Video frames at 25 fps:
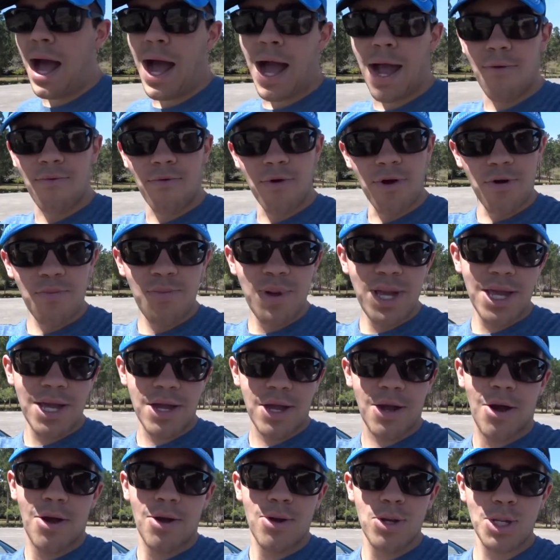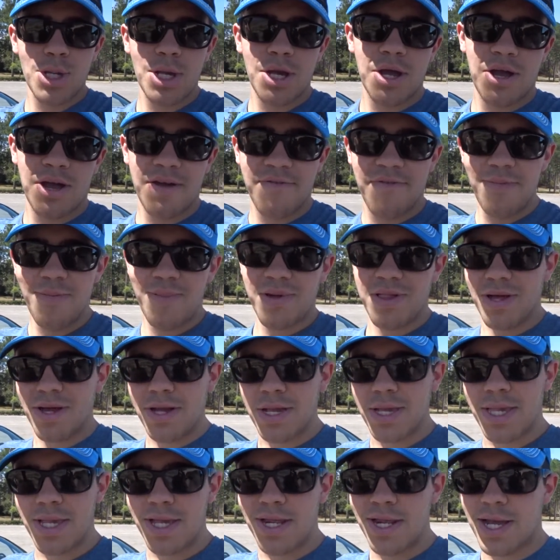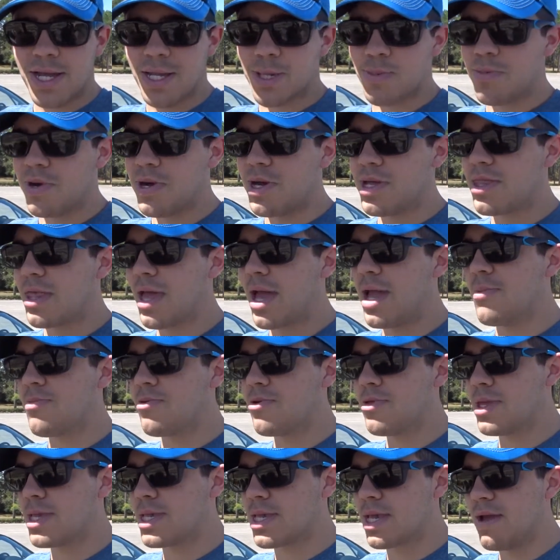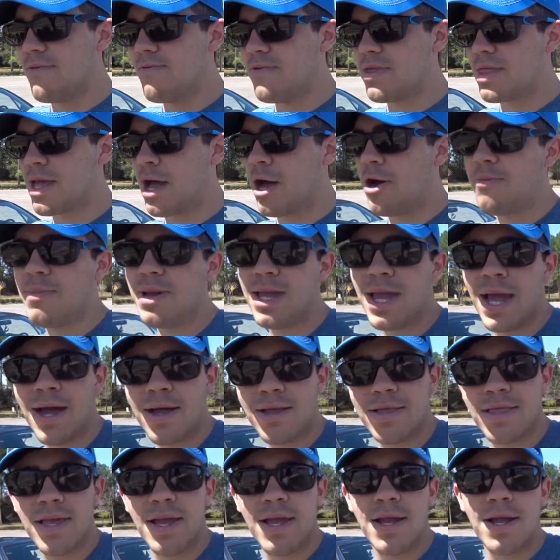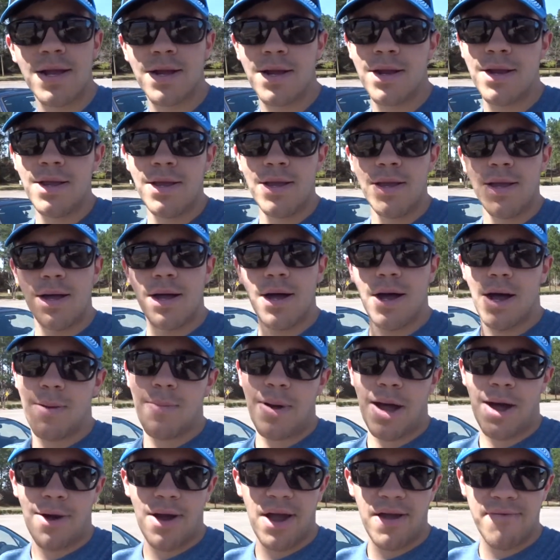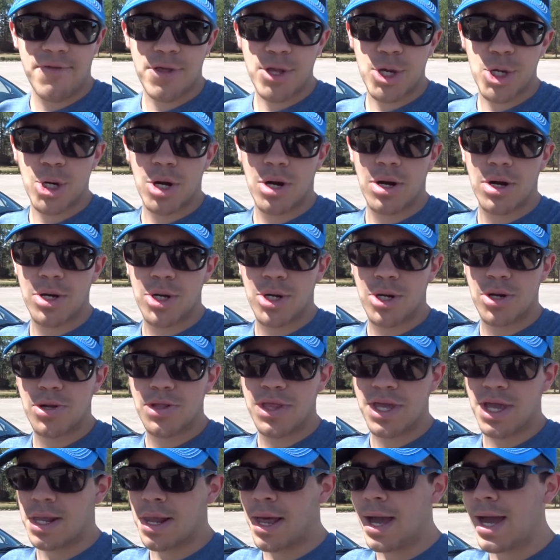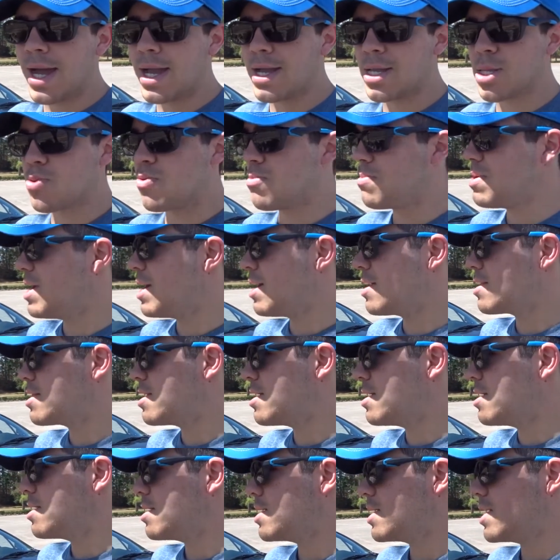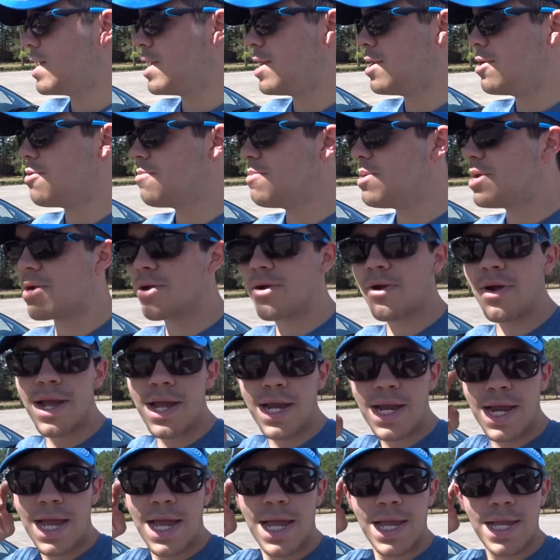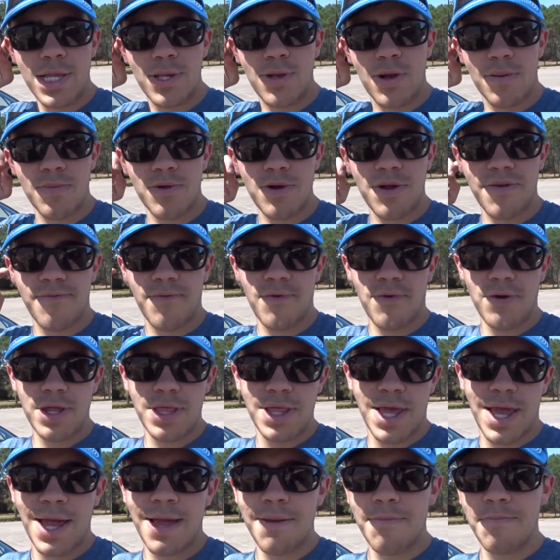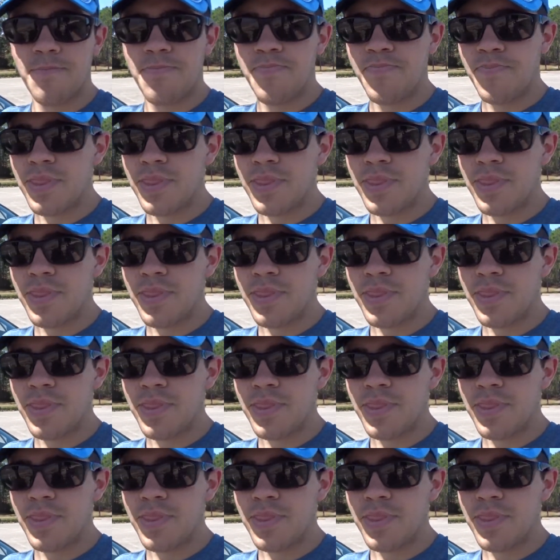I will be at Cars and Coffee Biloxi next month, April the 7th. I'll be out there. I'll have the Charger. The Alliance will be out there, and it'll be a great day, so I'm looking forward to that.